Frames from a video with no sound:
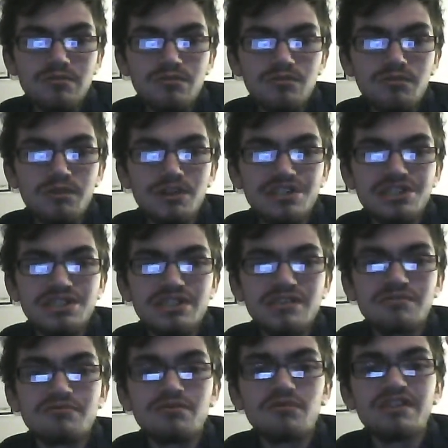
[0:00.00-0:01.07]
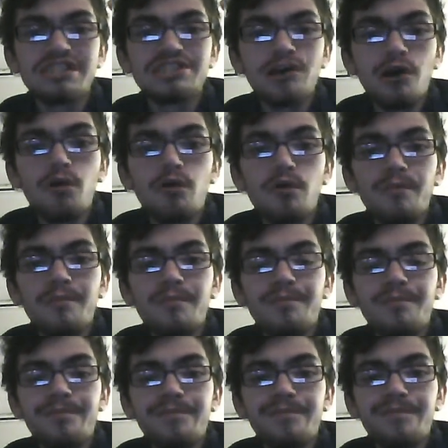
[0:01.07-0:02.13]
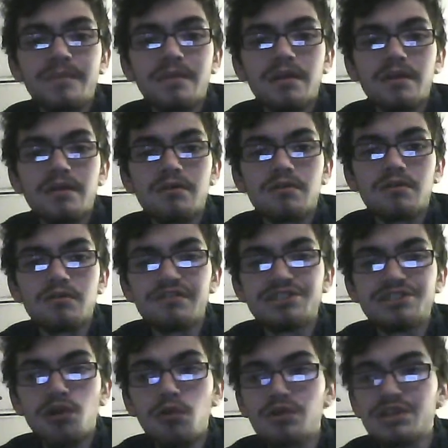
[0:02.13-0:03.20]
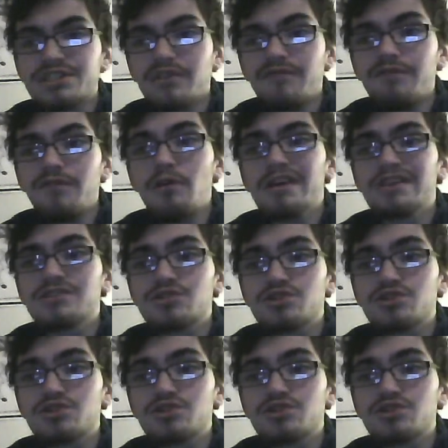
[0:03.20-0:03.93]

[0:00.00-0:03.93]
Was the result. The result was a very